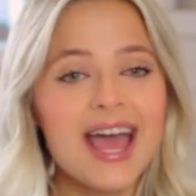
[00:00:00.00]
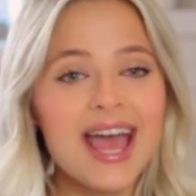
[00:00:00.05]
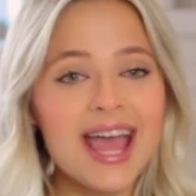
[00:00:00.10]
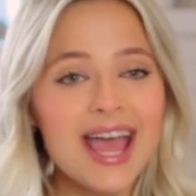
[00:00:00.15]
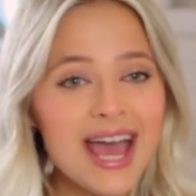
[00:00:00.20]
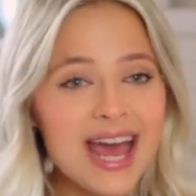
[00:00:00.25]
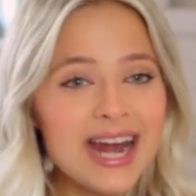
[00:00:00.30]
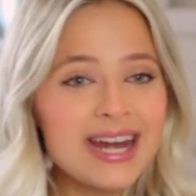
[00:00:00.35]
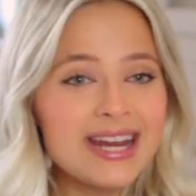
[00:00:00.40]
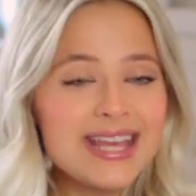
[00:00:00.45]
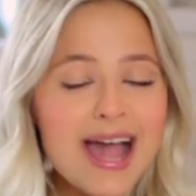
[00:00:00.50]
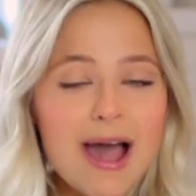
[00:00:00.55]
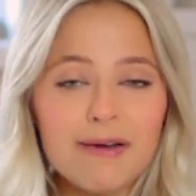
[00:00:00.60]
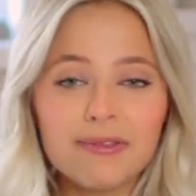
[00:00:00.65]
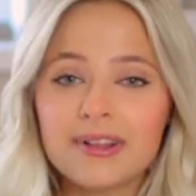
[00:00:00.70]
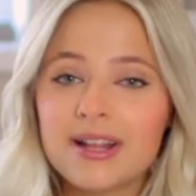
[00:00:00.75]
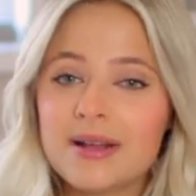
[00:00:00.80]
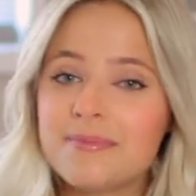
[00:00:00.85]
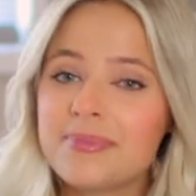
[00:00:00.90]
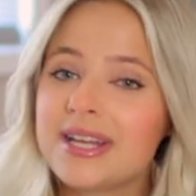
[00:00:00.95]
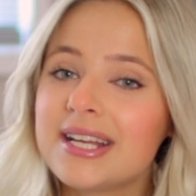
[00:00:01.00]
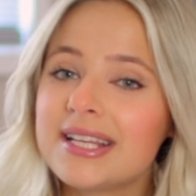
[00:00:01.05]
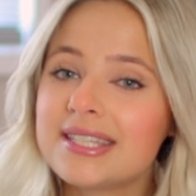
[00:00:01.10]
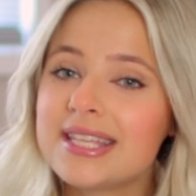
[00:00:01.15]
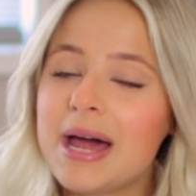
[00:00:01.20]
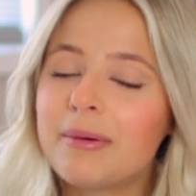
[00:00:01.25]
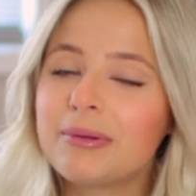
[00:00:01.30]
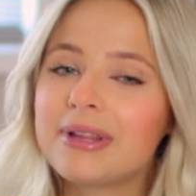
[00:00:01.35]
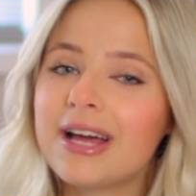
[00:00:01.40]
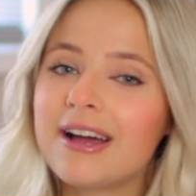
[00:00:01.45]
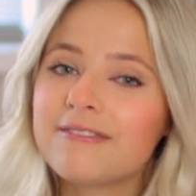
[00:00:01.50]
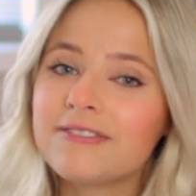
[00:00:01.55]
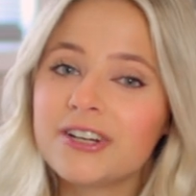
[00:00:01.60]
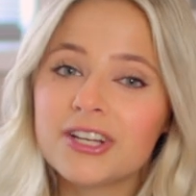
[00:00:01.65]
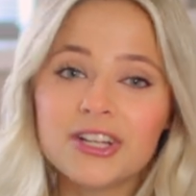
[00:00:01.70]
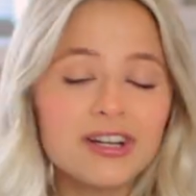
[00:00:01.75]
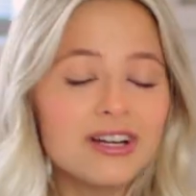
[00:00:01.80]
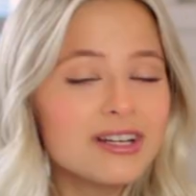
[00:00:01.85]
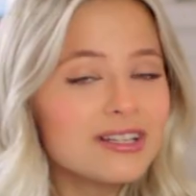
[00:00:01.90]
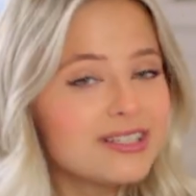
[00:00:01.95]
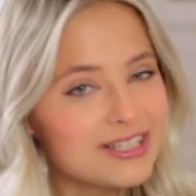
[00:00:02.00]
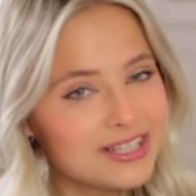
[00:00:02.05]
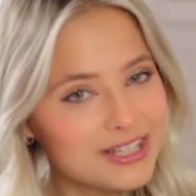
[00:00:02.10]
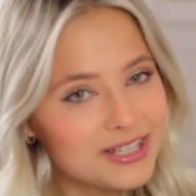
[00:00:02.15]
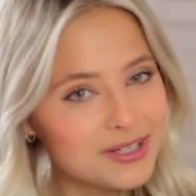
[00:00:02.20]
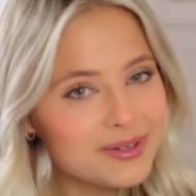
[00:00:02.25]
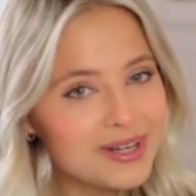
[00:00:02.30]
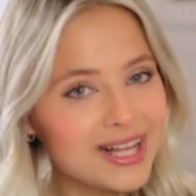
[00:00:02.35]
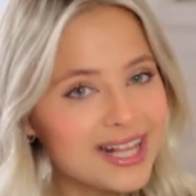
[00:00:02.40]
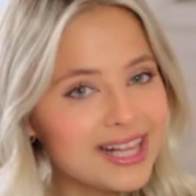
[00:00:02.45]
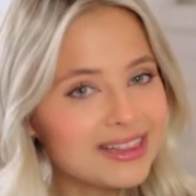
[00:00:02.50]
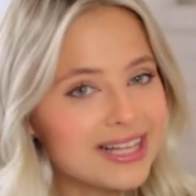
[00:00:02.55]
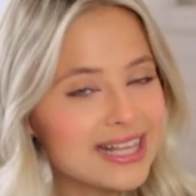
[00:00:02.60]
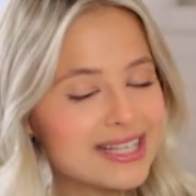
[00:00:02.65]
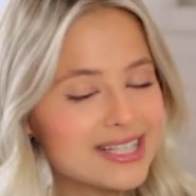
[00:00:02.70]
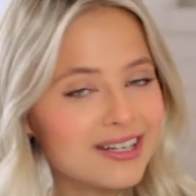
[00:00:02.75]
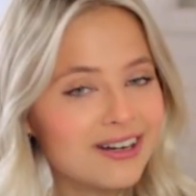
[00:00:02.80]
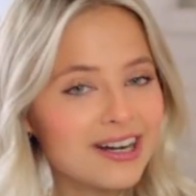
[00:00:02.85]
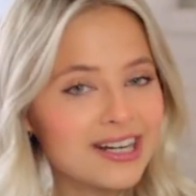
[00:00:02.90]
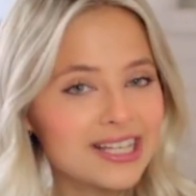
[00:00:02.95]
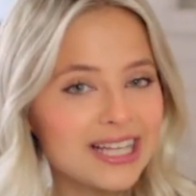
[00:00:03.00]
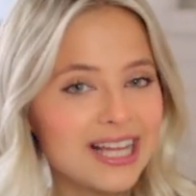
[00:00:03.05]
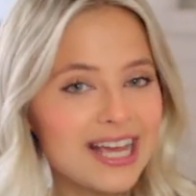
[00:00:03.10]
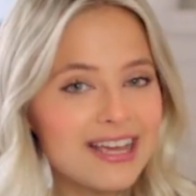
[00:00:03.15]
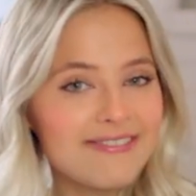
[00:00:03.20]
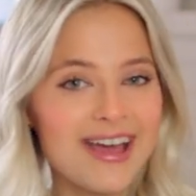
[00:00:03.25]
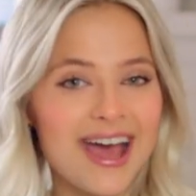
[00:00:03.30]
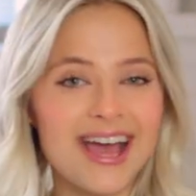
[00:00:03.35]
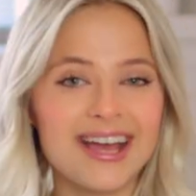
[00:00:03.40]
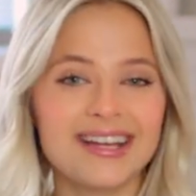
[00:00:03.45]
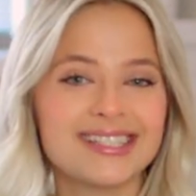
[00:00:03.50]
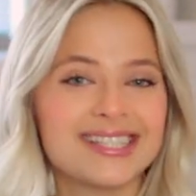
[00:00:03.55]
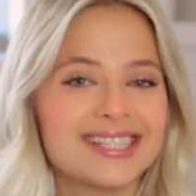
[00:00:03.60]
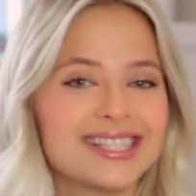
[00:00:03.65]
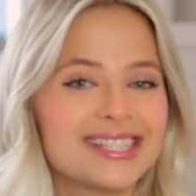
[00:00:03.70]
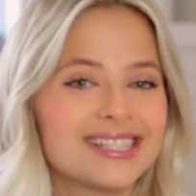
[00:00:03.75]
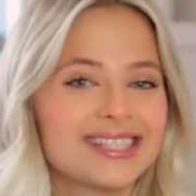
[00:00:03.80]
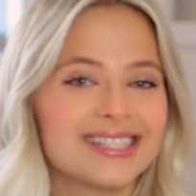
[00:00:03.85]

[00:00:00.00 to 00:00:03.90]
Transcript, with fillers: And yeah, all that being said, without further ado, let's get on to the life hacks.